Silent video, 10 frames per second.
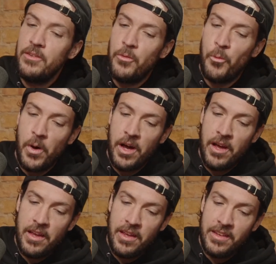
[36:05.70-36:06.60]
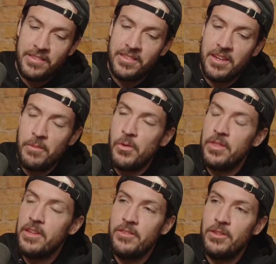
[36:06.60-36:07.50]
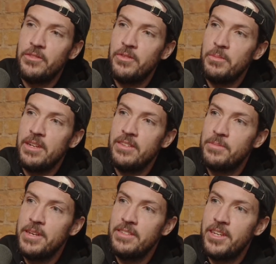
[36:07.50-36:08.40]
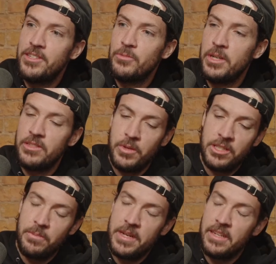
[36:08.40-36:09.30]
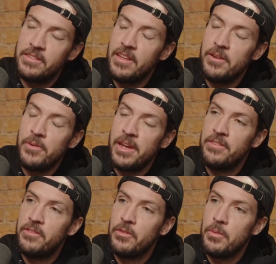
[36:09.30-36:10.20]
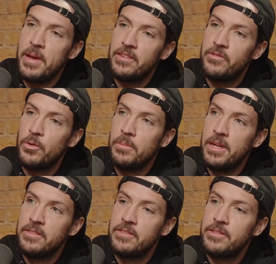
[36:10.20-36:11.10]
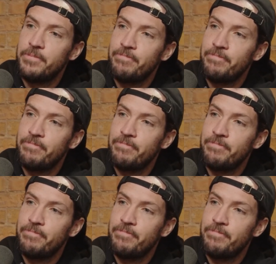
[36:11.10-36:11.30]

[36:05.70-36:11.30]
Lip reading: What is the number one thing you've learned from being in the space station? What's your biggest takeaway from the past 4 months?